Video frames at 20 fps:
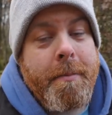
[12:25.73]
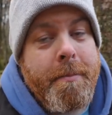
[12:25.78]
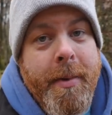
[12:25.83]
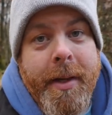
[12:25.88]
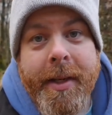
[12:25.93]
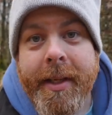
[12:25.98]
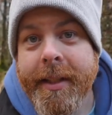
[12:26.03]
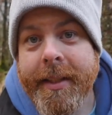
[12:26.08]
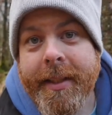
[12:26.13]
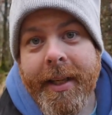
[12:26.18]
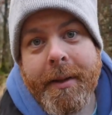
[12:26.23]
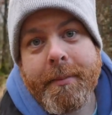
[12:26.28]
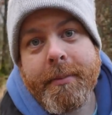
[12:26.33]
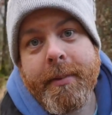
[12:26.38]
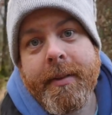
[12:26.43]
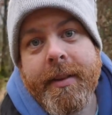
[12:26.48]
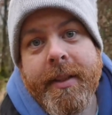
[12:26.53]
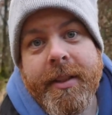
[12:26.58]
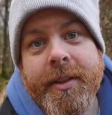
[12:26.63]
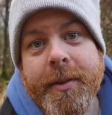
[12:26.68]
many types
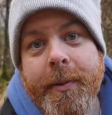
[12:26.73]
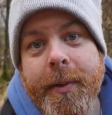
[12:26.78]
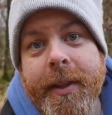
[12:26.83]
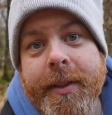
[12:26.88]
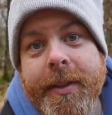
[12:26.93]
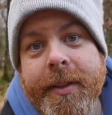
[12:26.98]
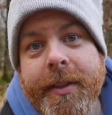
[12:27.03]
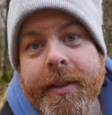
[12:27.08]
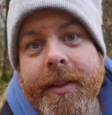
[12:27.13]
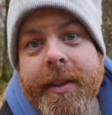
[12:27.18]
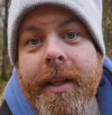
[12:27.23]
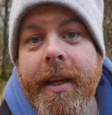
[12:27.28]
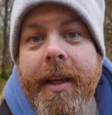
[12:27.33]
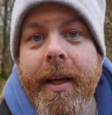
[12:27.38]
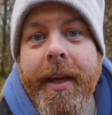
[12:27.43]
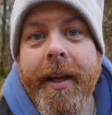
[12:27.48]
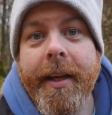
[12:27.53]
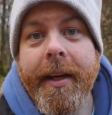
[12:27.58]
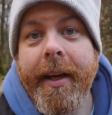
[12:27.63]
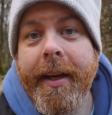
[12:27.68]
of situation,
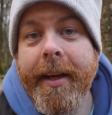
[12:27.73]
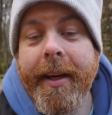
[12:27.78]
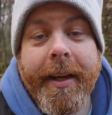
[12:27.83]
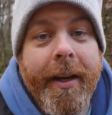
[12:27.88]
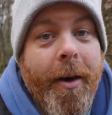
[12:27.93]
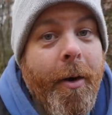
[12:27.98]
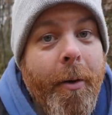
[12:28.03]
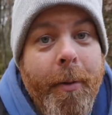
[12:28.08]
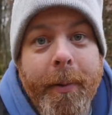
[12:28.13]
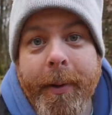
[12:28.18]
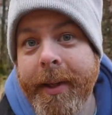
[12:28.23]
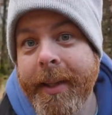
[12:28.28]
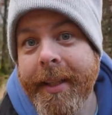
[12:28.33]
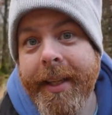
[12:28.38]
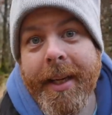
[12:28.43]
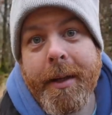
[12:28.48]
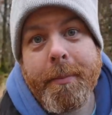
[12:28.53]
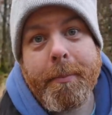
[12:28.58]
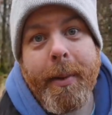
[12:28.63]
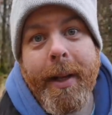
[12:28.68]
and I already
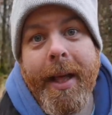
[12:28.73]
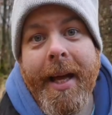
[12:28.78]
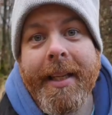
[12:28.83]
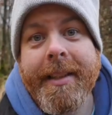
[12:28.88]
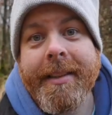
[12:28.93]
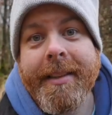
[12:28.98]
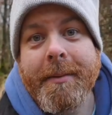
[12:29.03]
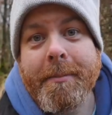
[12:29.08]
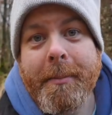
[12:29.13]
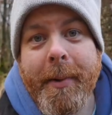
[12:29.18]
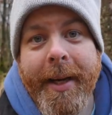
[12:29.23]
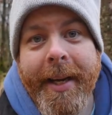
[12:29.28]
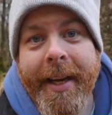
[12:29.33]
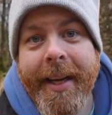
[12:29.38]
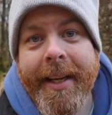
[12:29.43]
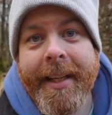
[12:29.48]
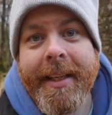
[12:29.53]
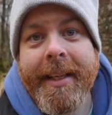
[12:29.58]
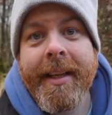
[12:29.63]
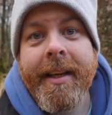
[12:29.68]
got plans in my
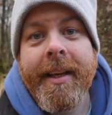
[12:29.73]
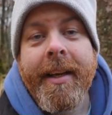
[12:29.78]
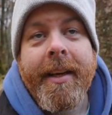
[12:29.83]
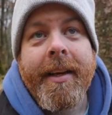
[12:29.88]
head